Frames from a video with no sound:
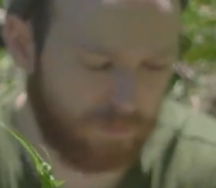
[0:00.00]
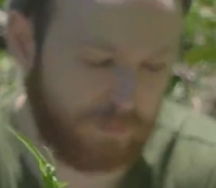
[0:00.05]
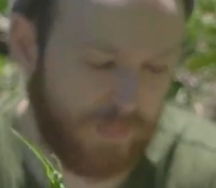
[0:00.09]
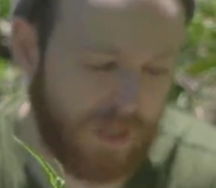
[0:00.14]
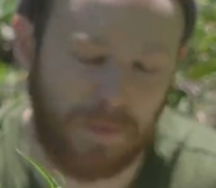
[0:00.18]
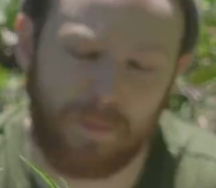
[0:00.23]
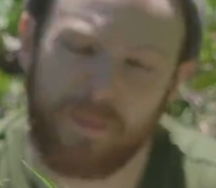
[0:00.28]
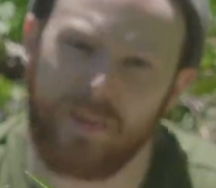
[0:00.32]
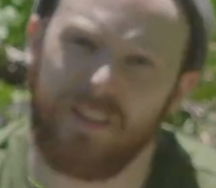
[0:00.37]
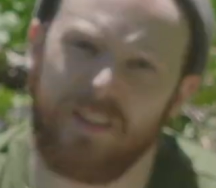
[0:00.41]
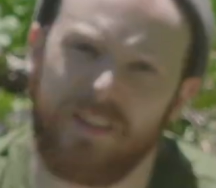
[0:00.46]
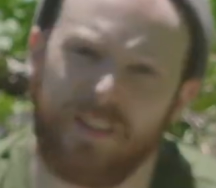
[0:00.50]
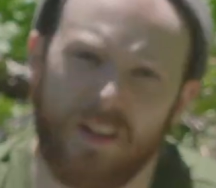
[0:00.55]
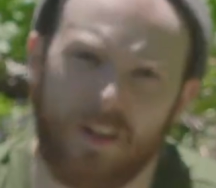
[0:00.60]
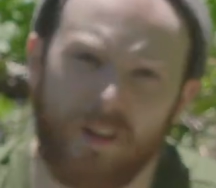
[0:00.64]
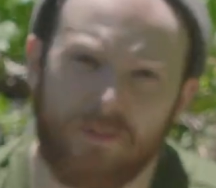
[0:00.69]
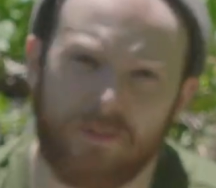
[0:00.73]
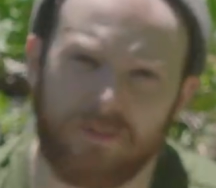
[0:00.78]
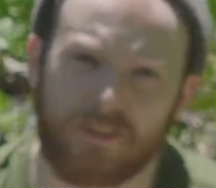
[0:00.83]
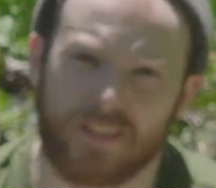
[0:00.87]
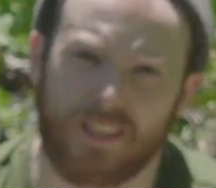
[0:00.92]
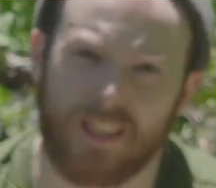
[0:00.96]
Maybe
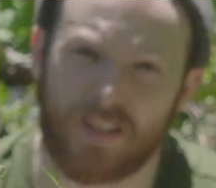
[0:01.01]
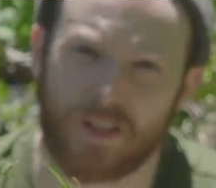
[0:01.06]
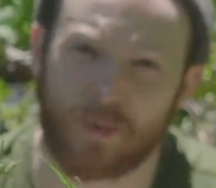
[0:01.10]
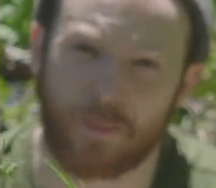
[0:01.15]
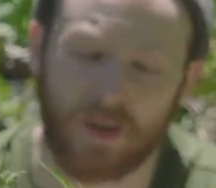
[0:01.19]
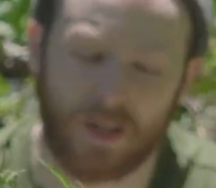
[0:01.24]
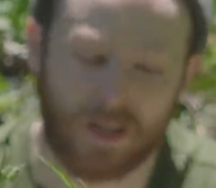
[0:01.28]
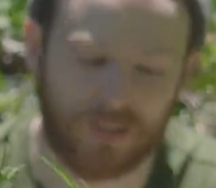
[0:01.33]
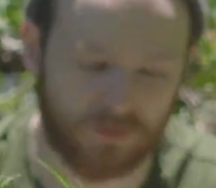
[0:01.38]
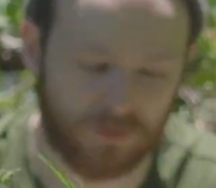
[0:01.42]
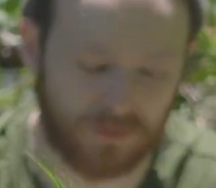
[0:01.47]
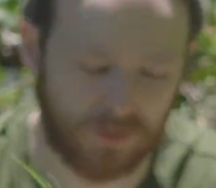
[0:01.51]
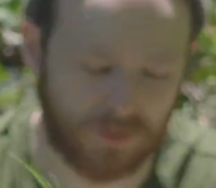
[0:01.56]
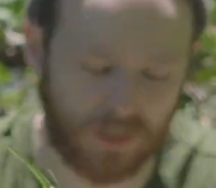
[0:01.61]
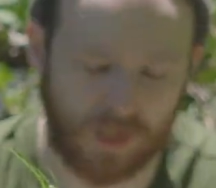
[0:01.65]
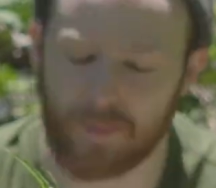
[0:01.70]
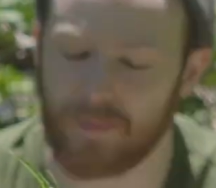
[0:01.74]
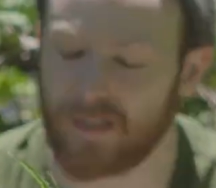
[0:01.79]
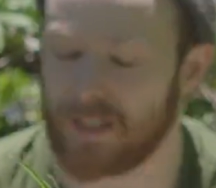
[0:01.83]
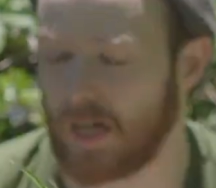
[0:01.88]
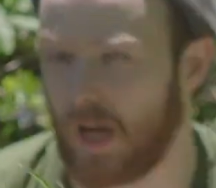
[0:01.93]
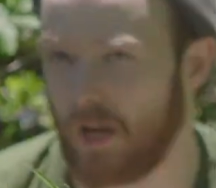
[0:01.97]
I'll forget the
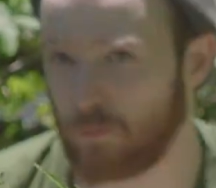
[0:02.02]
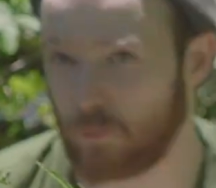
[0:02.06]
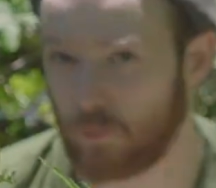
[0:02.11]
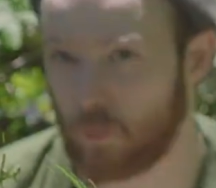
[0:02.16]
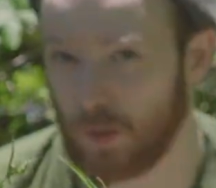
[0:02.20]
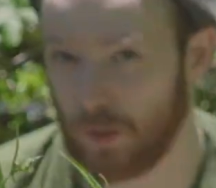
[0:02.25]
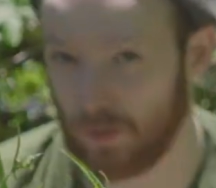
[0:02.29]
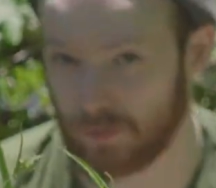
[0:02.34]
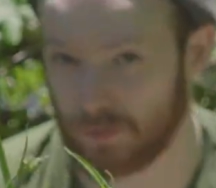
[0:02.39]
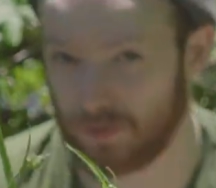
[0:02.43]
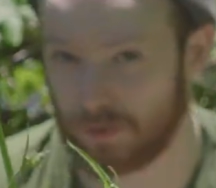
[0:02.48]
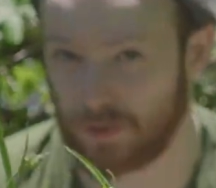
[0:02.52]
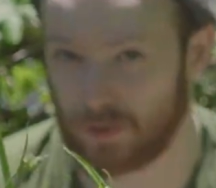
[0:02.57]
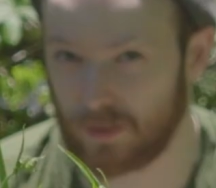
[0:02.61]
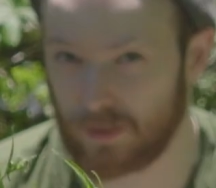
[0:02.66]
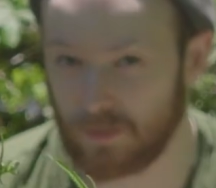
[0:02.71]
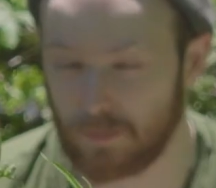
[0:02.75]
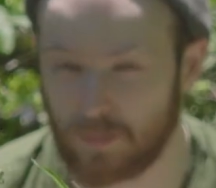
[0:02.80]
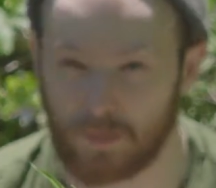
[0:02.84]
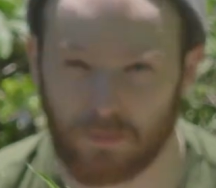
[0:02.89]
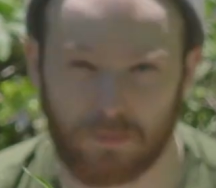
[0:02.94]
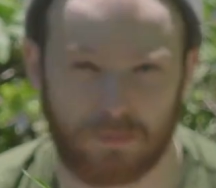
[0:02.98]
puzzles. I mean, I won't,
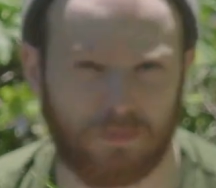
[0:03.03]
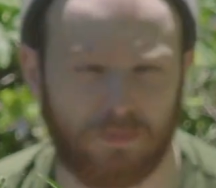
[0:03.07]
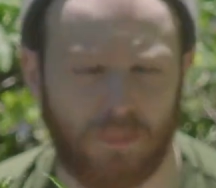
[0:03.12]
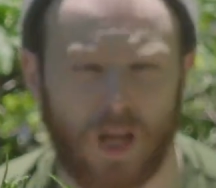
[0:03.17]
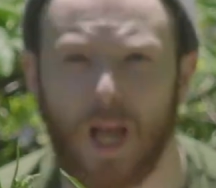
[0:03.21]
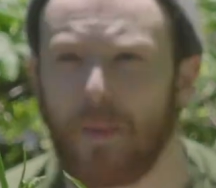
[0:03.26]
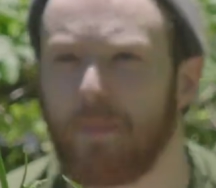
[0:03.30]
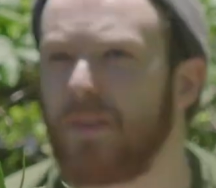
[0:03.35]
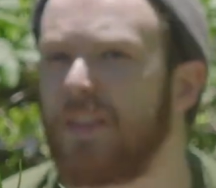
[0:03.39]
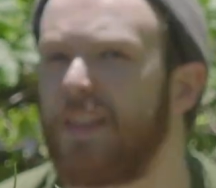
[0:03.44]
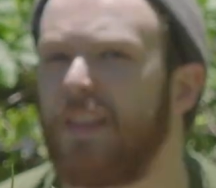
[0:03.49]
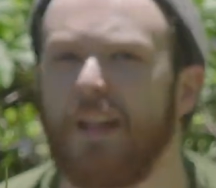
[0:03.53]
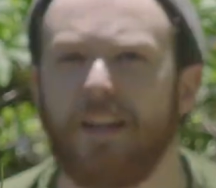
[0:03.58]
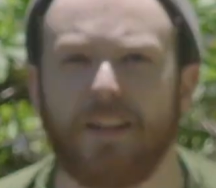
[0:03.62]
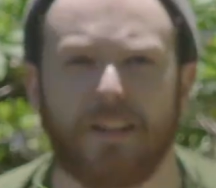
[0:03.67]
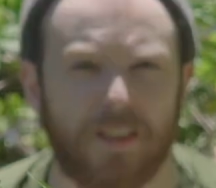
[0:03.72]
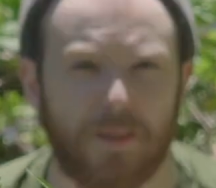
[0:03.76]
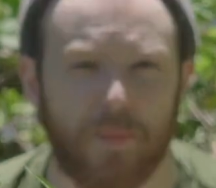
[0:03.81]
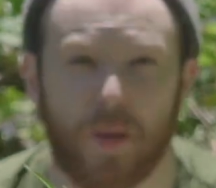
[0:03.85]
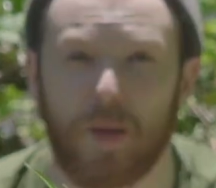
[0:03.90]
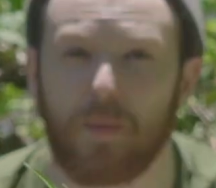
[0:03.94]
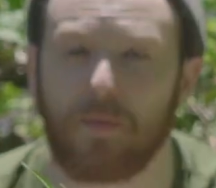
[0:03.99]
but
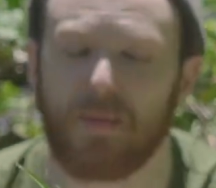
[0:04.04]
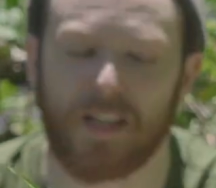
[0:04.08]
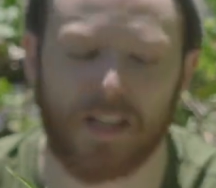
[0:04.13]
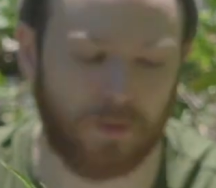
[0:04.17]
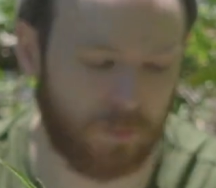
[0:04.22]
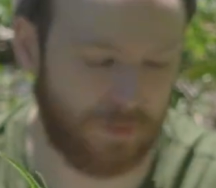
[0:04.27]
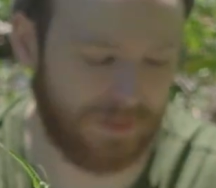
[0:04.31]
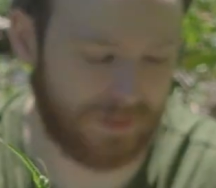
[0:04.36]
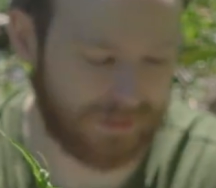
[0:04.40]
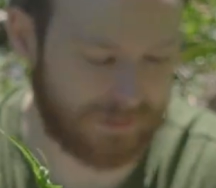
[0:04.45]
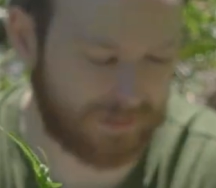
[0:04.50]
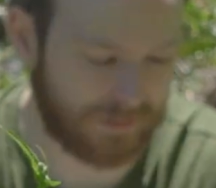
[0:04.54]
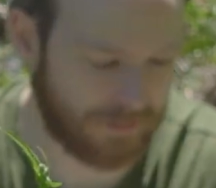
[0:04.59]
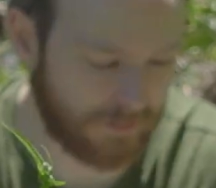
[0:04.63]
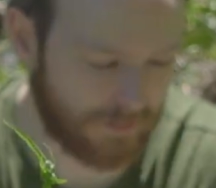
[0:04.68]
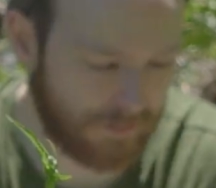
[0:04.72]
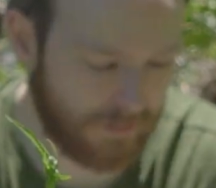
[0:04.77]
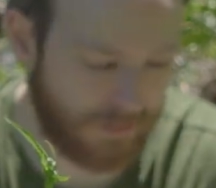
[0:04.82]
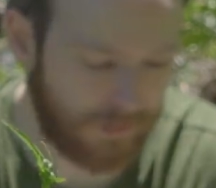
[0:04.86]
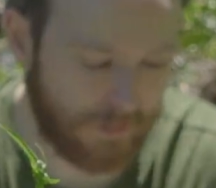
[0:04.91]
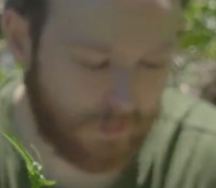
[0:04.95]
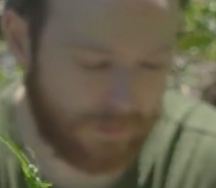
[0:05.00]
hypothetically, maybe I will.
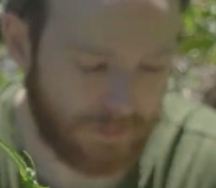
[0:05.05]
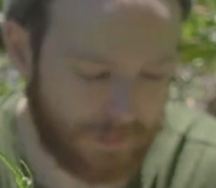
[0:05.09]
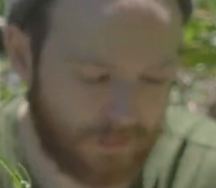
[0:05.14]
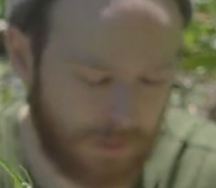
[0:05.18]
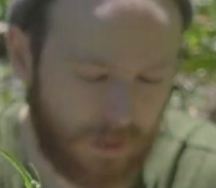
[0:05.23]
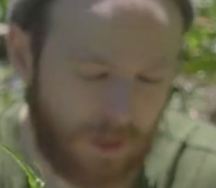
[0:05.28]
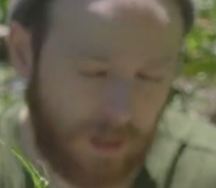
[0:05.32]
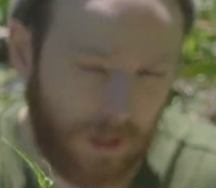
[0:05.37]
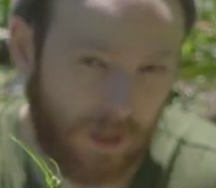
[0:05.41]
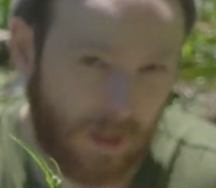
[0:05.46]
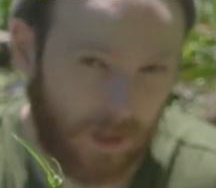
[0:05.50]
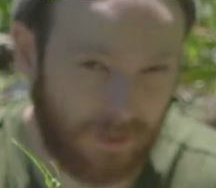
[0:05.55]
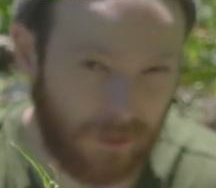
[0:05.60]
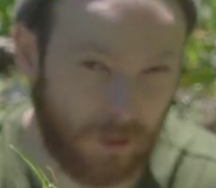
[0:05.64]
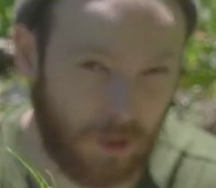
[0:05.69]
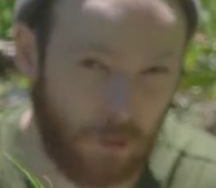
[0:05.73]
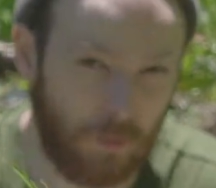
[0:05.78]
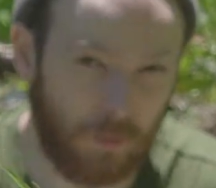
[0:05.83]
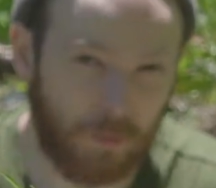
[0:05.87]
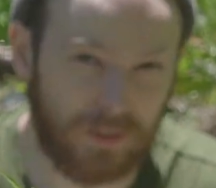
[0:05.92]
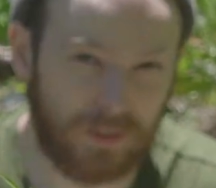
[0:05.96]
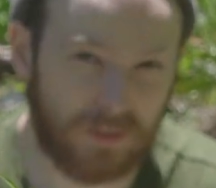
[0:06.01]
I'll
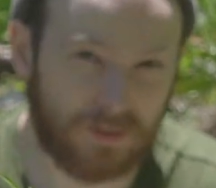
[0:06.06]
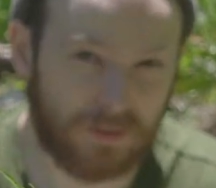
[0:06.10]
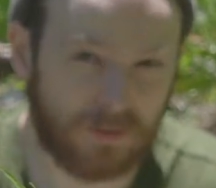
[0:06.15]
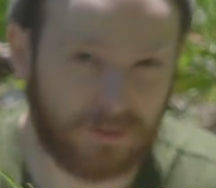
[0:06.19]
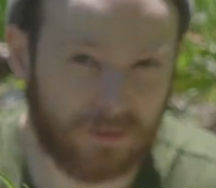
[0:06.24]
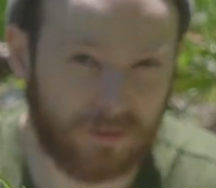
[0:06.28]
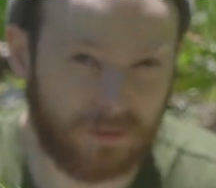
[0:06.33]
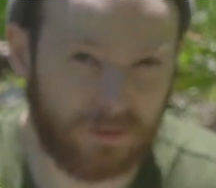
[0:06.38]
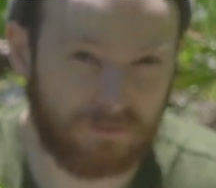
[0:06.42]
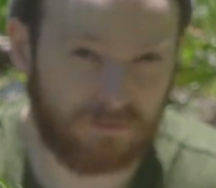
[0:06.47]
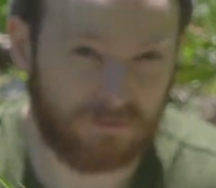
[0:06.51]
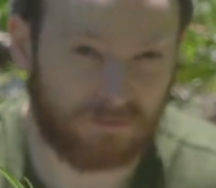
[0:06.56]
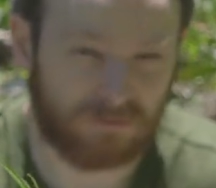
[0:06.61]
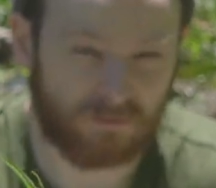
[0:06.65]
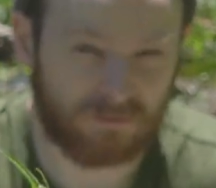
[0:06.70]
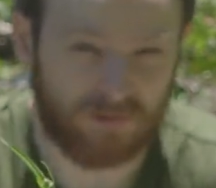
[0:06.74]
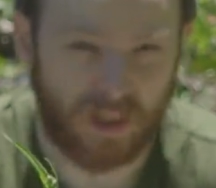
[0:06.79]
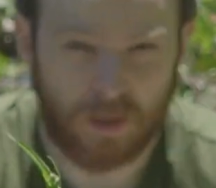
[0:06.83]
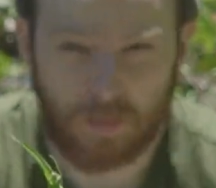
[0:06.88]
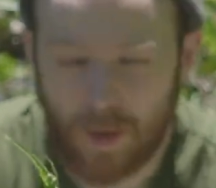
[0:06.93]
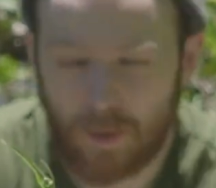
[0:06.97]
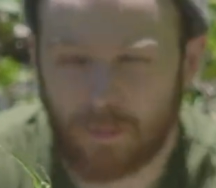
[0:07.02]
always
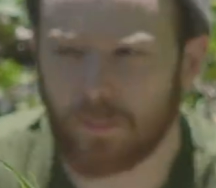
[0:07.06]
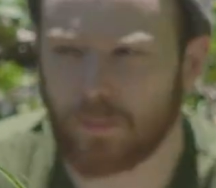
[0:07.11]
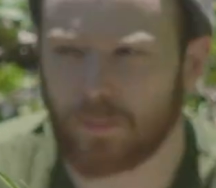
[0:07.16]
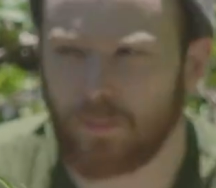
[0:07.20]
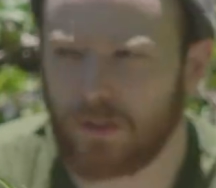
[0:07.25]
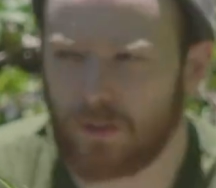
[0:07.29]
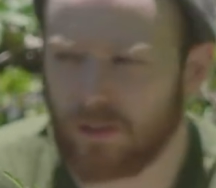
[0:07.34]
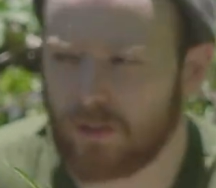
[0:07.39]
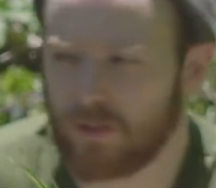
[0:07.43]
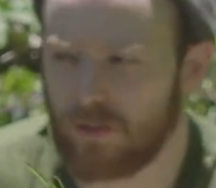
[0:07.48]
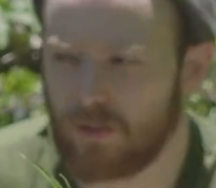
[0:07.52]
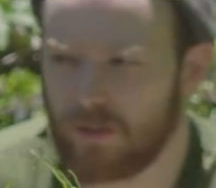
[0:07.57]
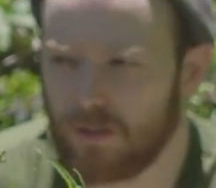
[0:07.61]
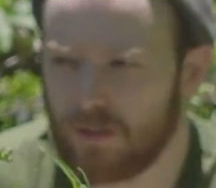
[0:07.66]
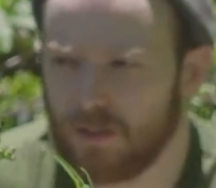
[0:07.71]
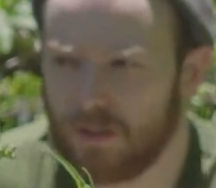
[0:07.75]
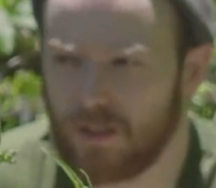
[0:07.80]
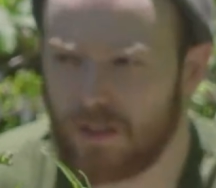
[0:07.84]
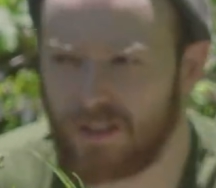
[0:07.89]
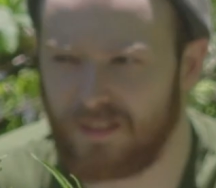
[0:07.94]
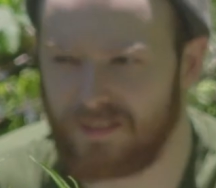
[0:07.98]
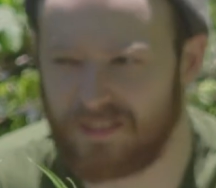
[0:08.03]
remember
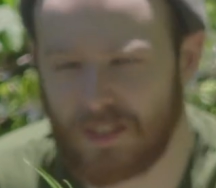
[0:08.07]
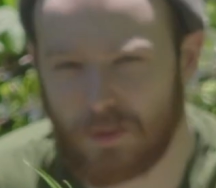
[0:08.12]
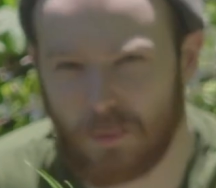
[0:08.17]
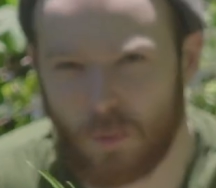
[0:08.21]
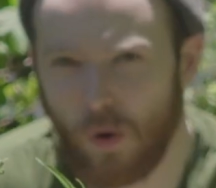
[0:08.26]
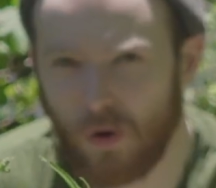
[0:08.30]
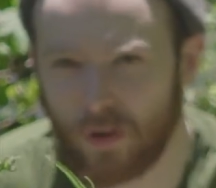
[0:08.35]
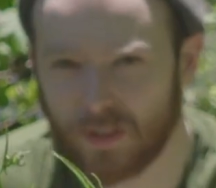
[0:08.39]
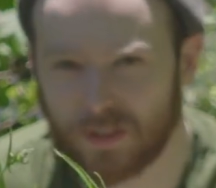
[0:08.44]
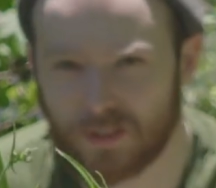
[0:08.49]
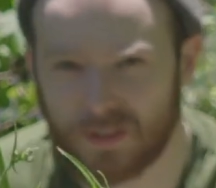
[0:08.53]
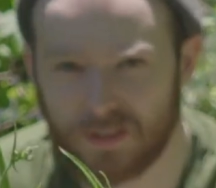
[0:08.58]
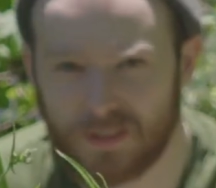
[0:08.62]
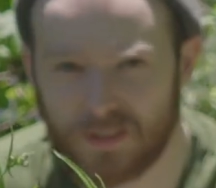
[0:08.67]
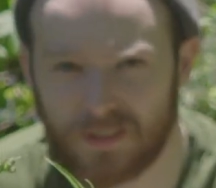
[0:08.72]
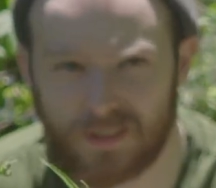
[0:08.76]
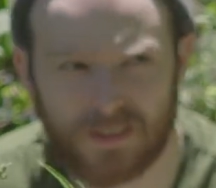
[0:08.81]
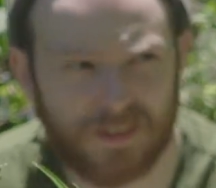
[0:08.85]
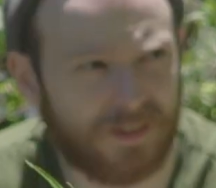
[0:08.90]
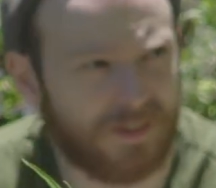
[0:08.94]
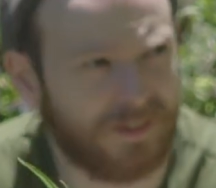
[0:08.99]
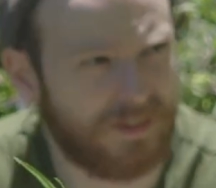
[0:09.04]
the
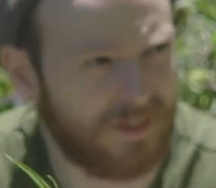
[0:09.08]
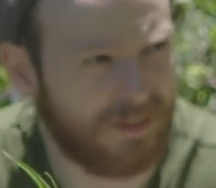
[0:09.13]
rewards.